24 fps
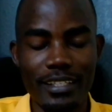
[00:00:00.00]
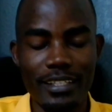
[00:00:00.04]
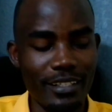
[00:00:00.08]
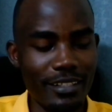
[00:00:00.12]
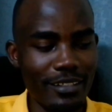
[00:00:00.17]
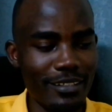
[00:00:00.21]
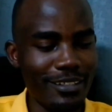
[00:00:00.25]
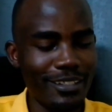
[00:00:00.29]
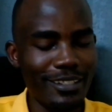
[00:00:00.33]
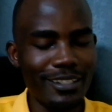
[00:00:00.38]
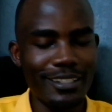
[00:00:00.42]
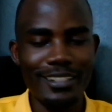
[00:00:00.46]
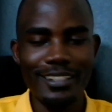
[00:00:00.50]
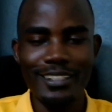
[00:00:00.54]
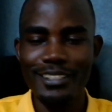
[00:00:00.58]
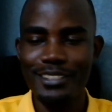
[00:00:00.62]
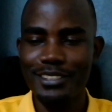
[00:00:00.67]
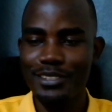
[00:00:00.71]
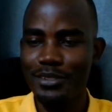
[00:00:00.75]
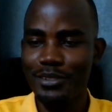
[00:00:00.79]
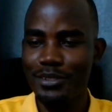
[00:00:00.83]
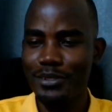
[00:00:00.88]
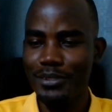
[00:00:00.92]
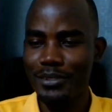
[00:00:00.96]
yeah.
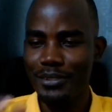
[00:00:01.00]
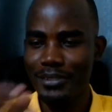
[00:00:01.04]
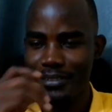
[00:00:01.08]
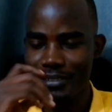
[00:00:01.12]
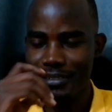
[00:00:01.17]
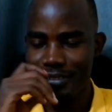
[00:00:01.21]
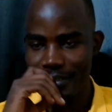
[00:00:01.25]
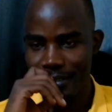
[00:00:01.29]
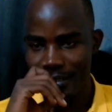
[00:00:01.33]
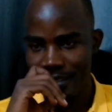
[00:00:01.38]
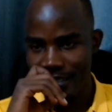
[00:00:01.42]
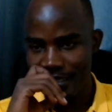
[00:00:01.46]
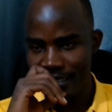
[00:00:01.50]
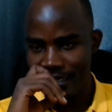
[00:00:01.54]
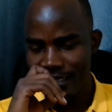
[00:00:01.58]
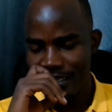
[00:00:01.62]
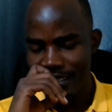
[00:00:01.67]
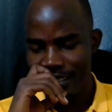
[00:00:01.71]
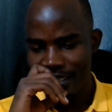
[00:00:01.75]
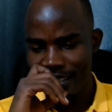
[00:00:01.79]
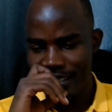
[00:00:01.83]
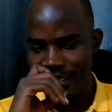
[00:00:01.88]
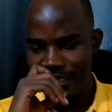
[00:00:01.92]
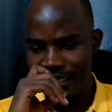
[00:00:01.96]
So
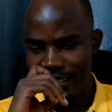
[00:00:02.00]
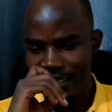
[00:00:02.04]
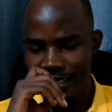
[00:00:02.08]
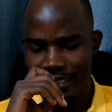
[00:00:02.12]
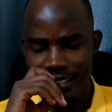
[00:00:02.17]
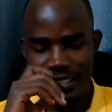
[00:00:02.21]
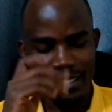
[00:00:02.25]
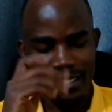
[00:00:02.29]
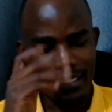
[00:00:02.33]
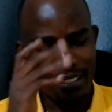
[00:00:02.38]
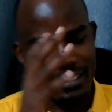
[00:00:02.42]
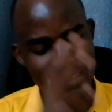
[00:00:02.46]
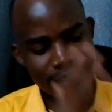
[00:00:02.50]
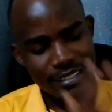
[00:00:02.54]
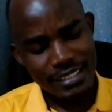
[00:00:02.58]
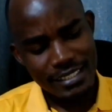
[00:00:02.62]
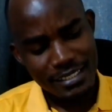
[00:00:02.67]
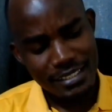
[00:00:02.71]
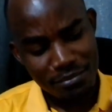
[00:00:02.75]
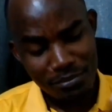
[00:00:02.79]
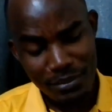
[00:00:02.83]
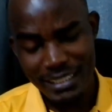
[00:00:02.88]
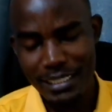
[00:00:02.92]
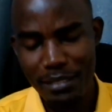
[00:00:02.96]
is
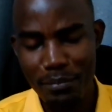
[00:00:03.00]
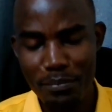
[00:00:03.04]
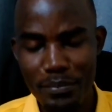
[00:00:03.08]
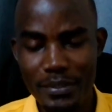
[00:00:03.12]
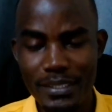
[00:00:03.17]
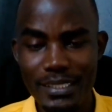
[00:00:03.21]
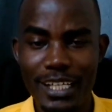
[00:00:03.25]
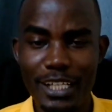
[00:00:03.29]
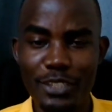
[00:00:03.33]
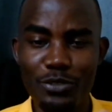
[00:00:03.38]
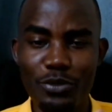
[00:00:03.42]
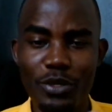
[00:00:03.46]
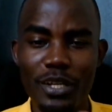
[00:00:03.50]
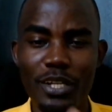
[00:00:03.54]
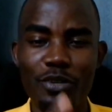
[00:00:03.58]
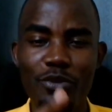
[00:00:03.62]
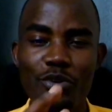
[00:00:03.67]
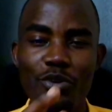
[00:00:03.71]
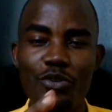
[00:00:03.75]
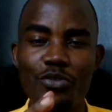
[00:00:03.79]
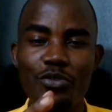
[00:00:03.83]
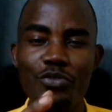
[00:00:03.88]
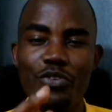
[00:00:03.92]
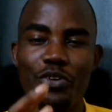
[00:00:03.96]
this masterpiece actually
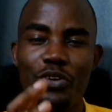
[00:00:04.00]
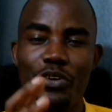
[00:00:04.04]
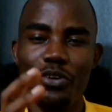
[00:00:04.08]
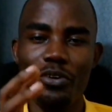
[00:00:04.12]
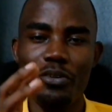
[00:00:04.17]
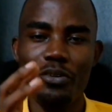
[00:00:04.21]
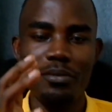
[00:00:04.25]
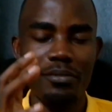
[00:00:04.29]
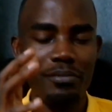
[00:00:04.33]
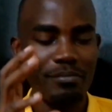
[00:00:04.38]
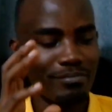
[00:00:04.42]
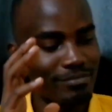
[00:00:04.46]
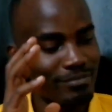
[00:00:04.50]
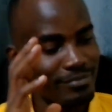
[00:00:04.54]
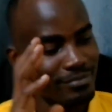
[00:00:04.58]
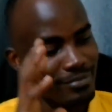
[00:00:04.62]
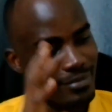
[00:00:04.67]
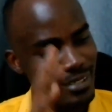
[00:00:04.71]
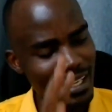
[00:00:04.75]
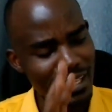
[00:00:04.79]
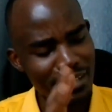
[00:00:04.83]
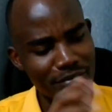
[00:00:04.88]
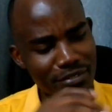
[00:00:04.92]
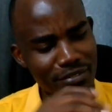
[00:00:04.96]
good for
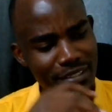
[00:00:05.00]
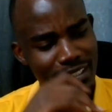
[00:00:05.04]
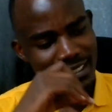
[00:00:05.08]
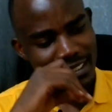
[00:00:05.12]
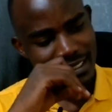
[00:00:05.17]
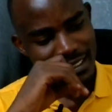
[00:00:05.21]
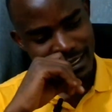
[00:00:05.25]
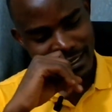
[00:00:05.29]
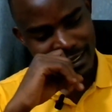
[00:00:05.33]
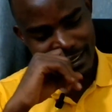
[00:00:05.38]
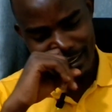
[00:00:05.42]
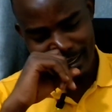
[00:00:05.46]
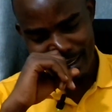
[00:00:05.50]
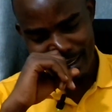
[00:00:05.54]
canvas?